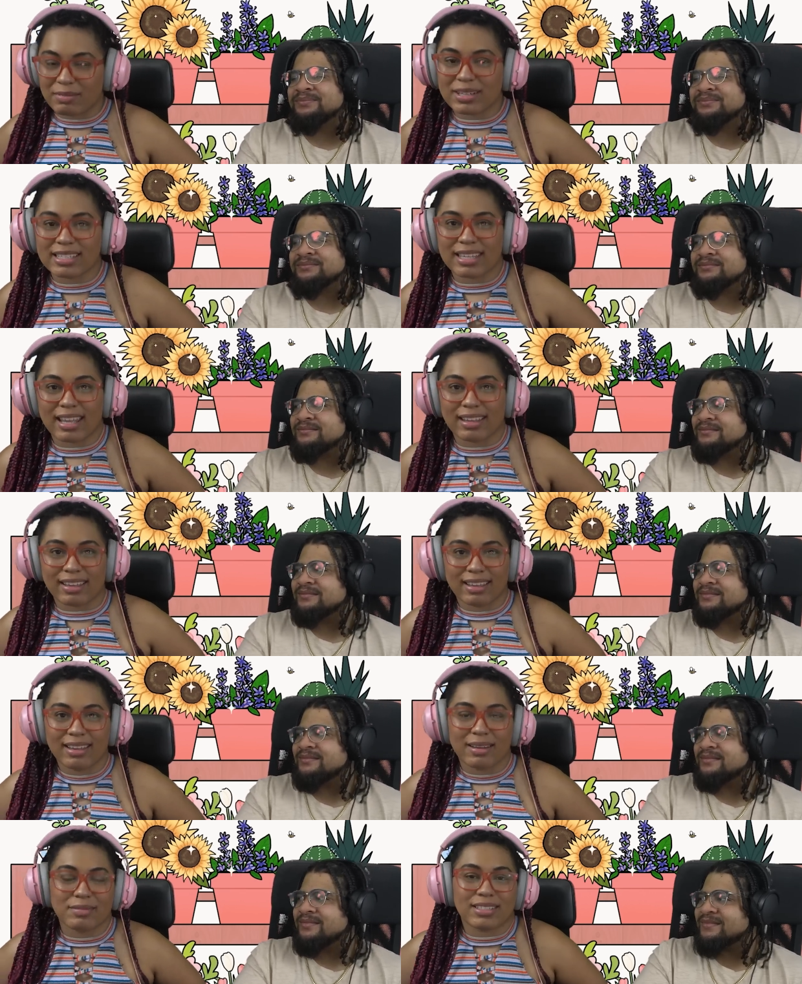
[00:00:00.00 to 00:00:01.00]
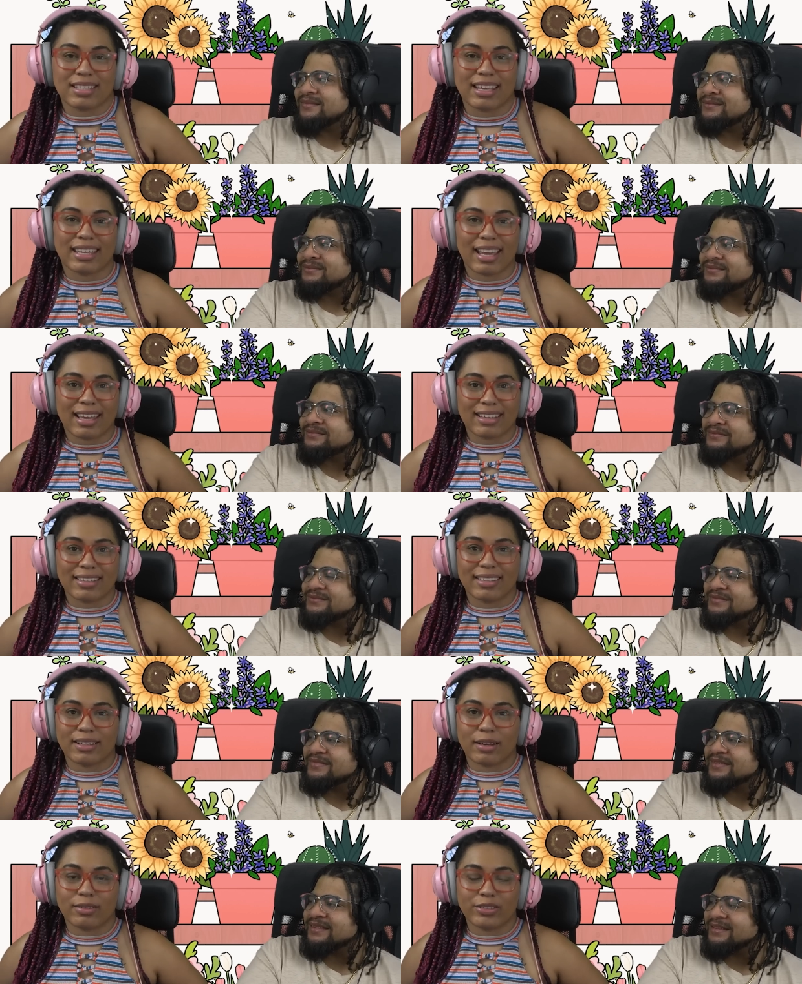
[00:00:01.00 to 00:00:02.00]
Speaker 1: I'm just like. Just like, yeah,
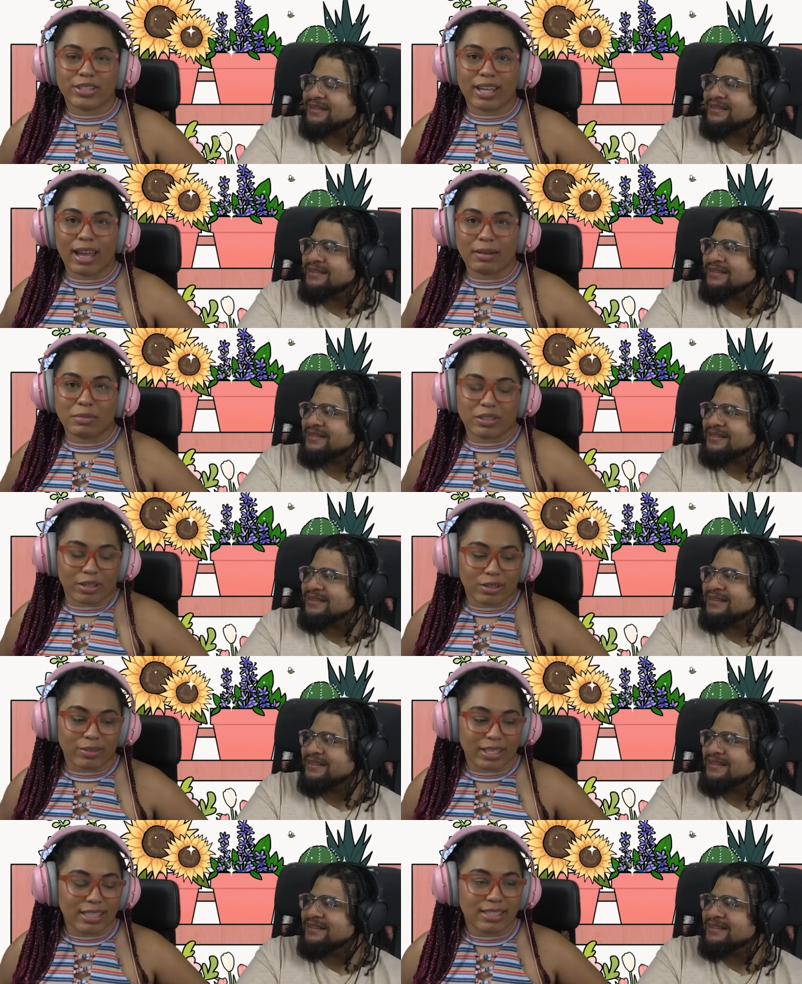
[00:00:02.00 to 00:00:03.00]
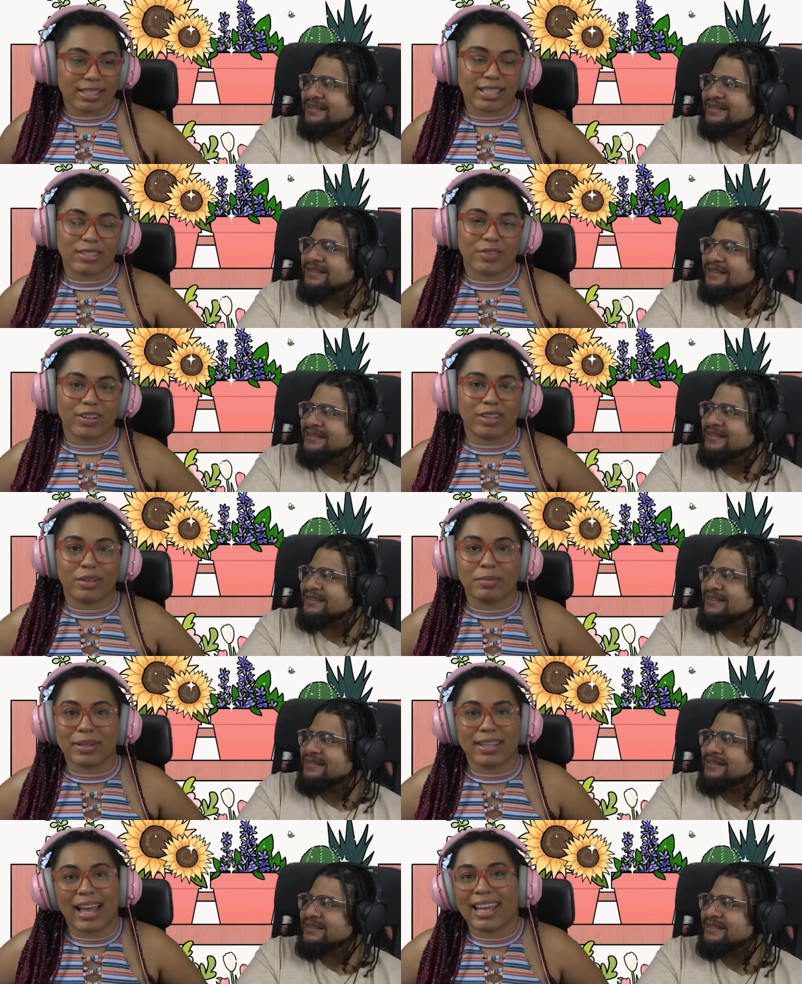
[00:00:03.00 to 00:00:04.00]
you know, she had maternal instincts for a
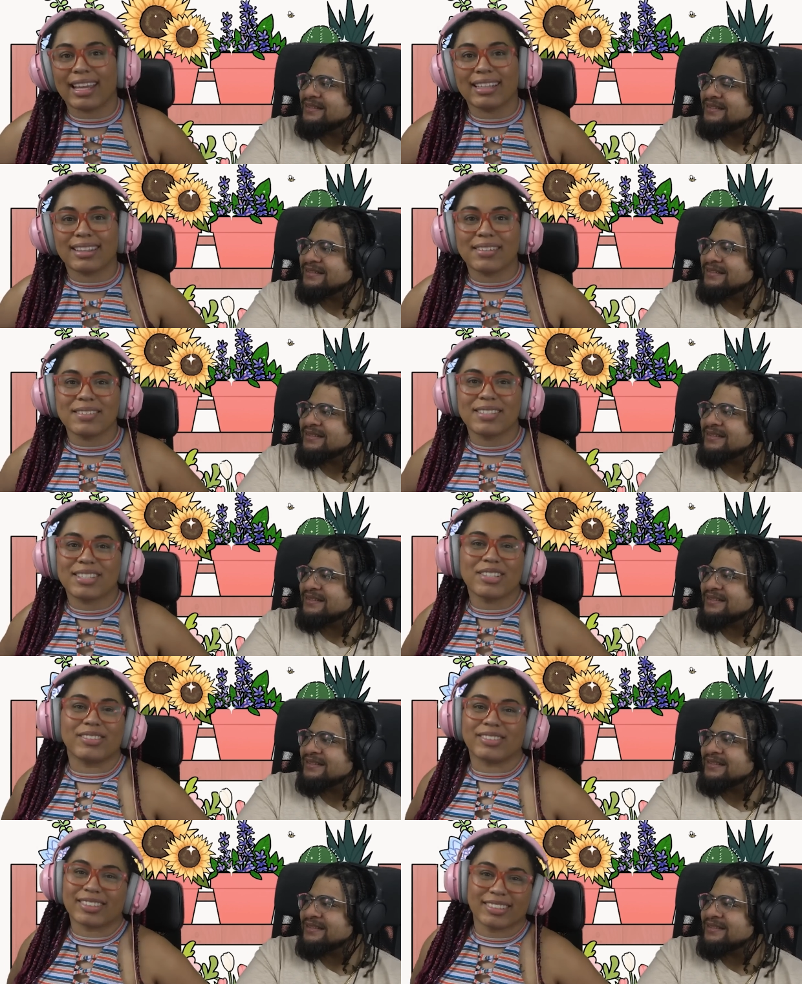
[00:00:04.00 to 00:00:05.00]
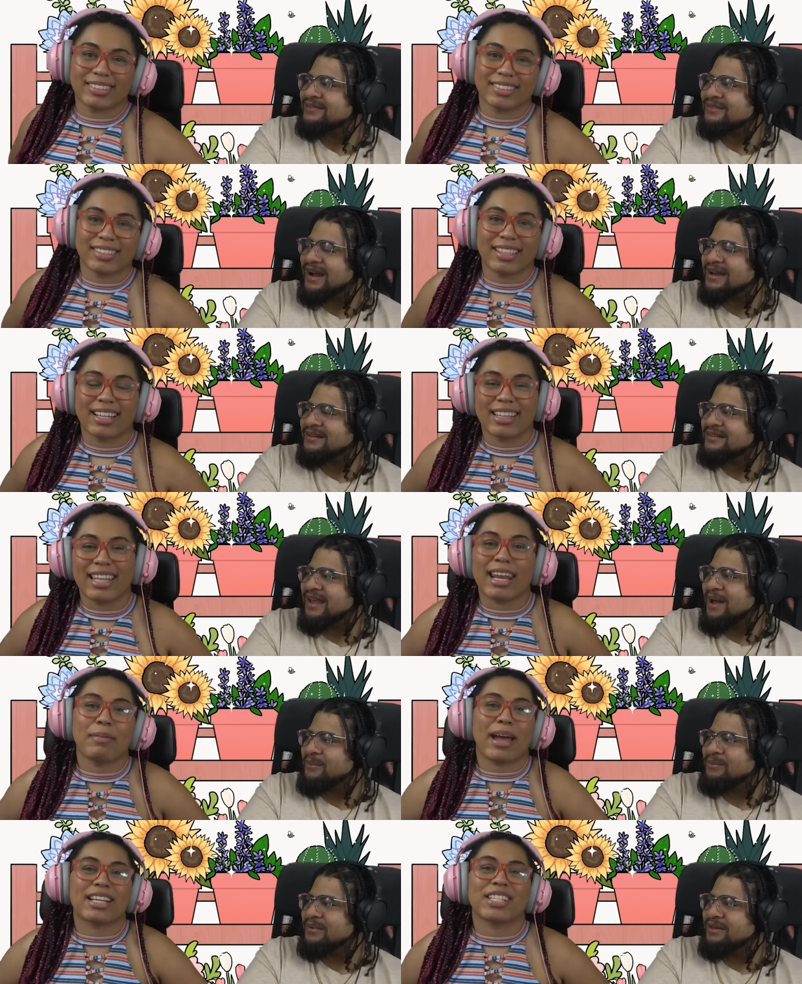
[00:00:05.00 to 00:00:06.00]
little bit. I get those too. Right.
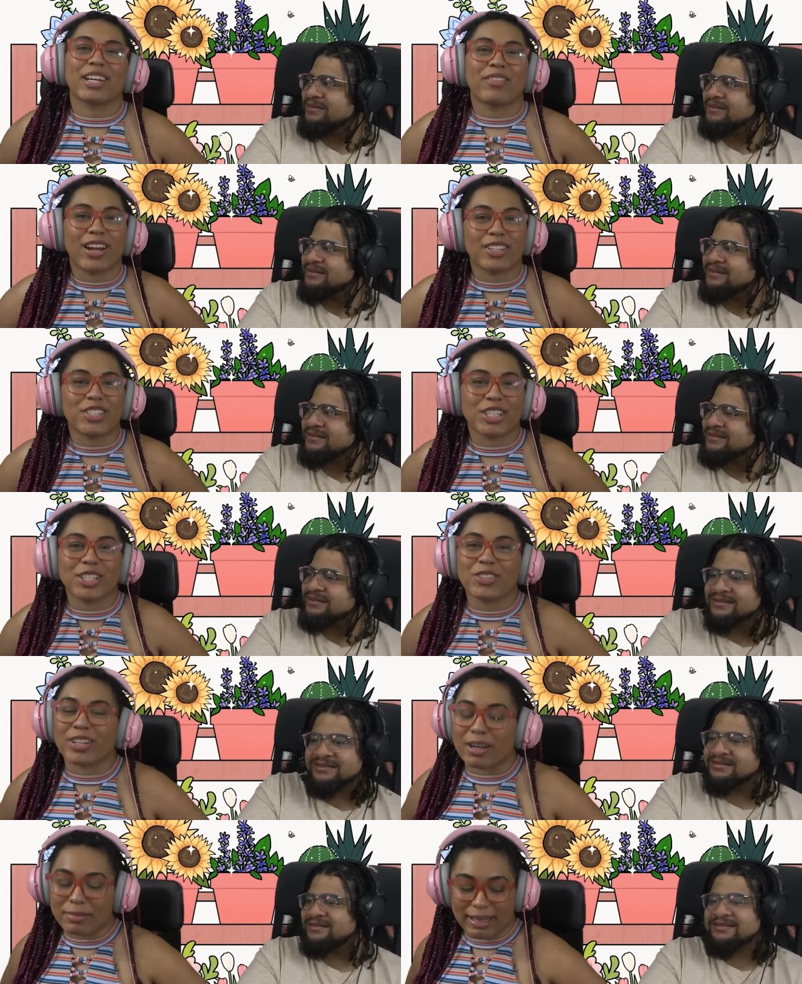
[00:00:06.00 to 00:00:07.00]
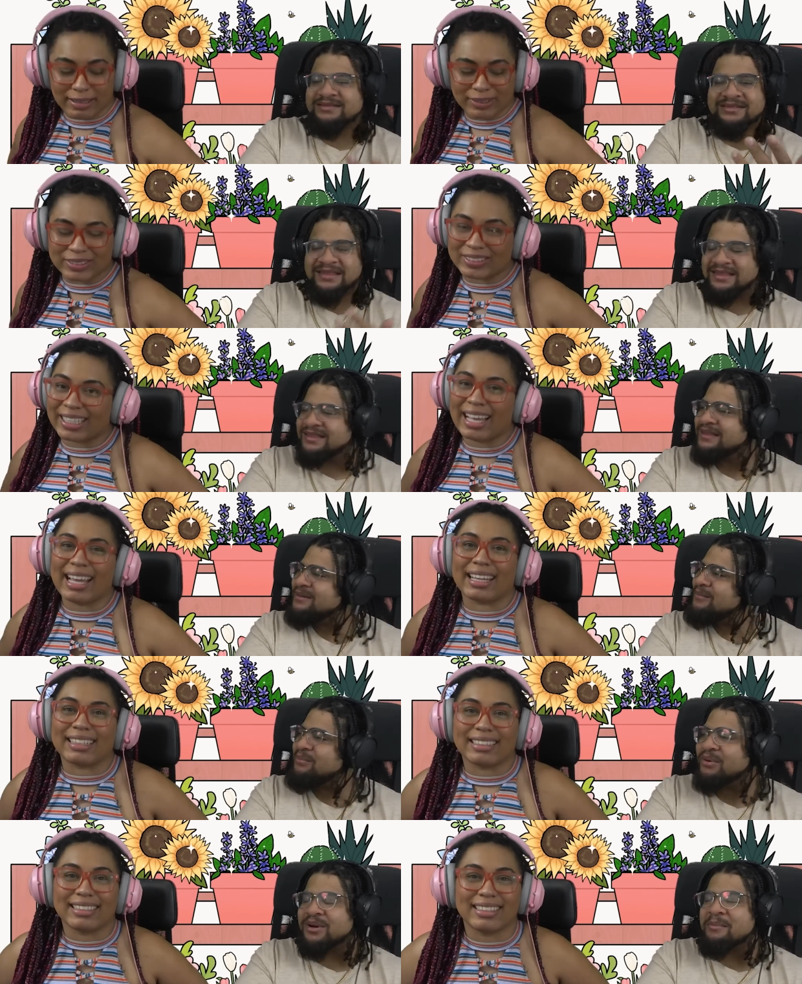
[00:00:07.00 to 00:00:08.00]
Speaker 2: Then yeah. I'm actually around children. I'm like, oh,
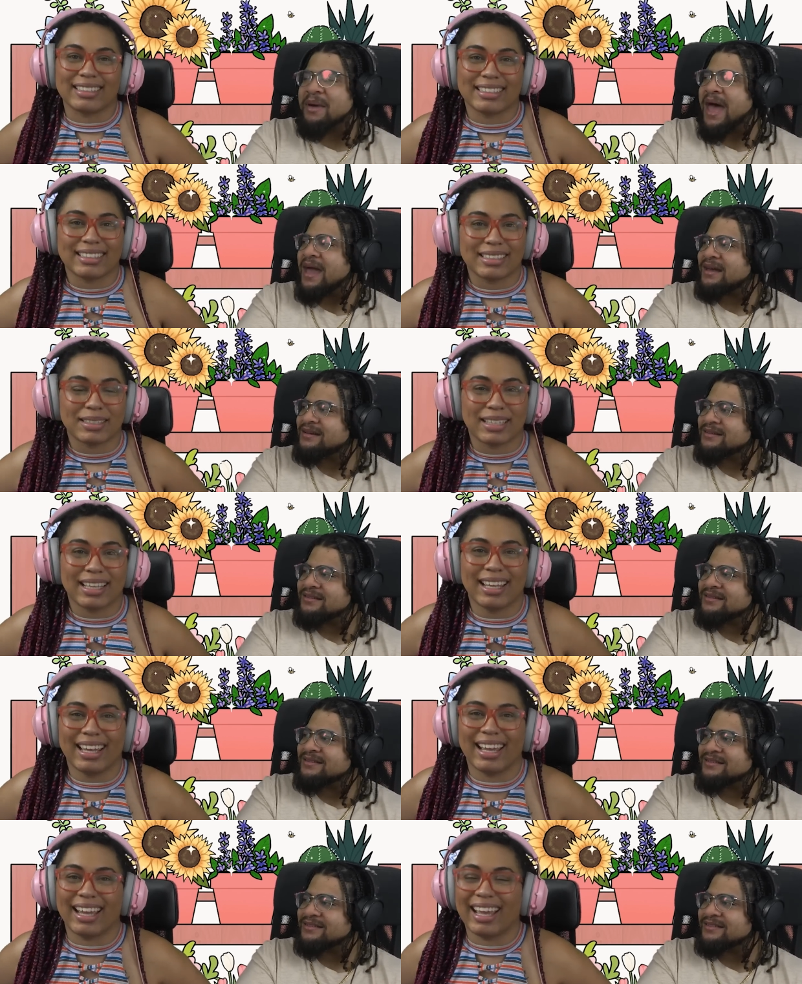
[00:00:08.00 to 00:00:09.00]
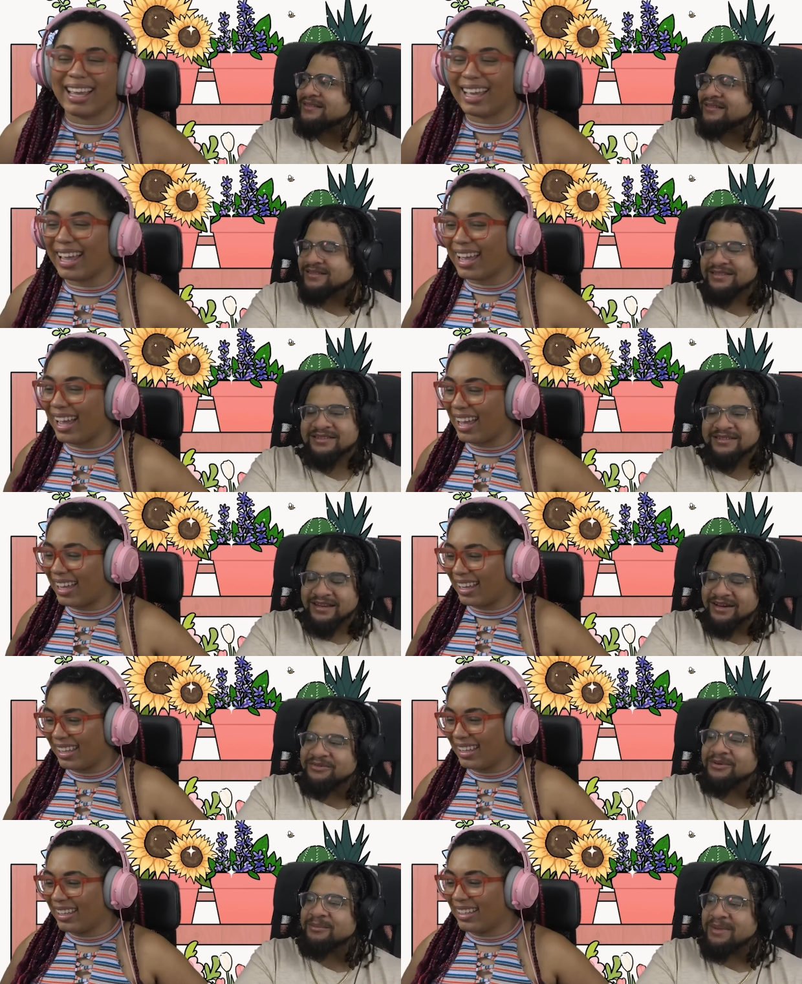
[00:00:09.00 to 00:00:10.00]
God. Put them back.
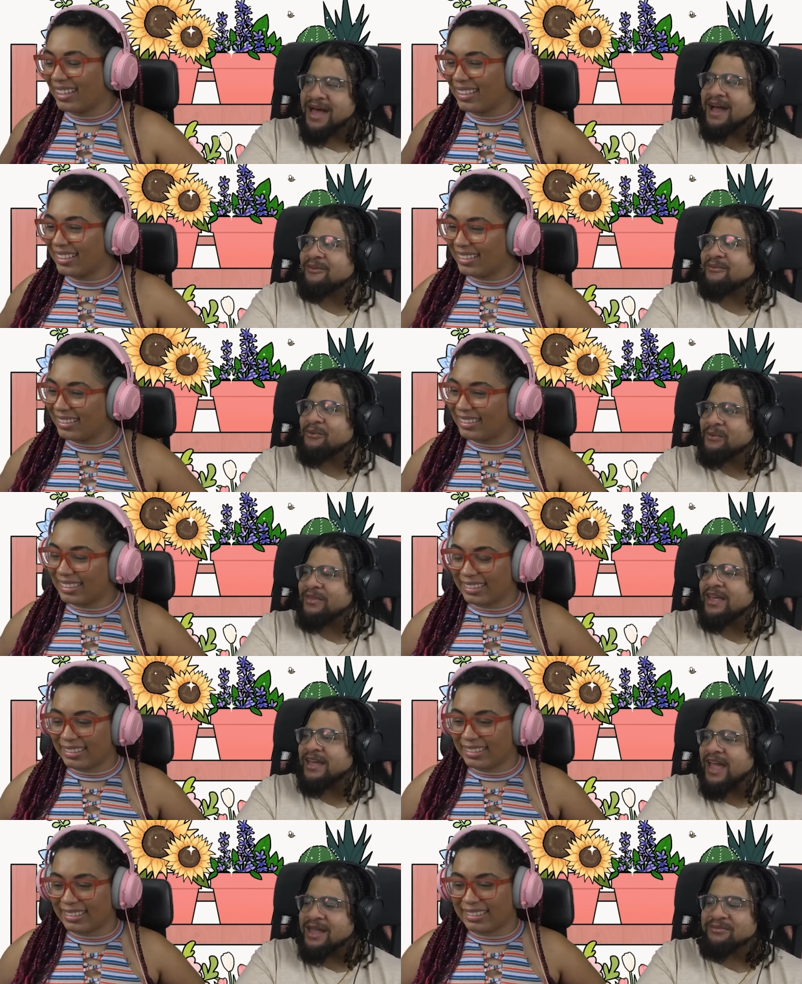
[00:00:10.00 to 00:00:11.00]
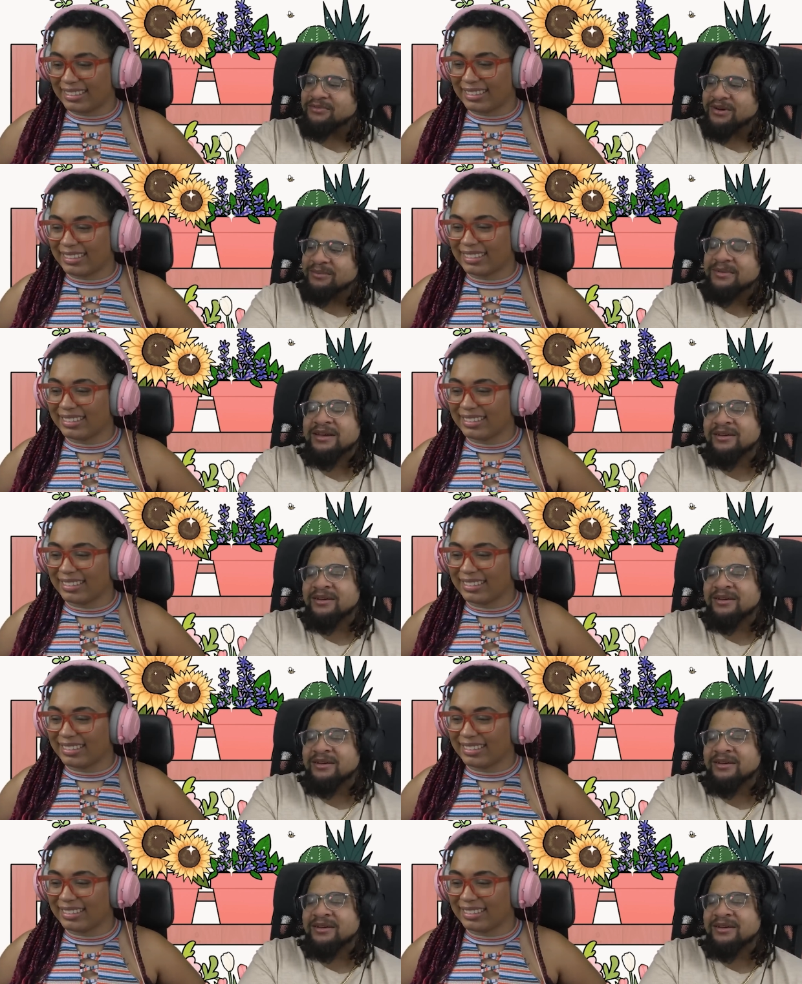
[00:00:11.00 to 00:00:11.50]
Stuff them back where they came from.